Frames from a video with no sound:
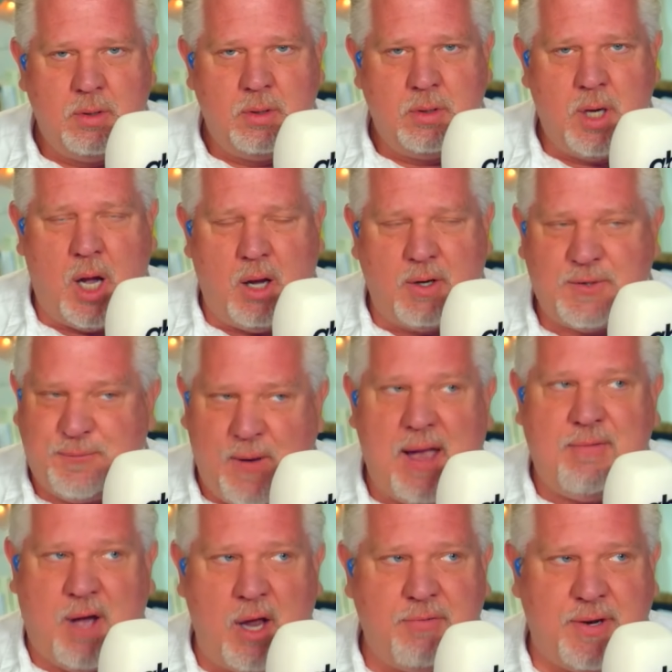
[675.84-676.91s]
no, it's
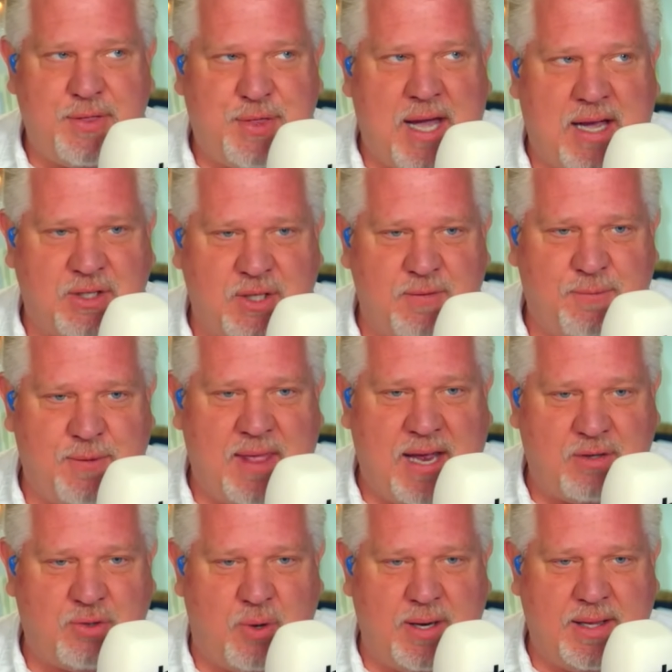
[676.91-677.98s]
500,000 for
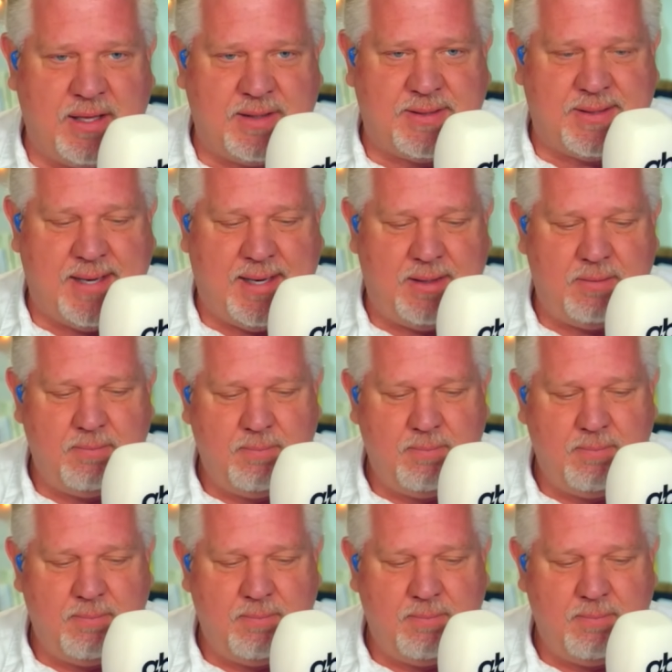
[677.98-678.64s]
that toilet seat.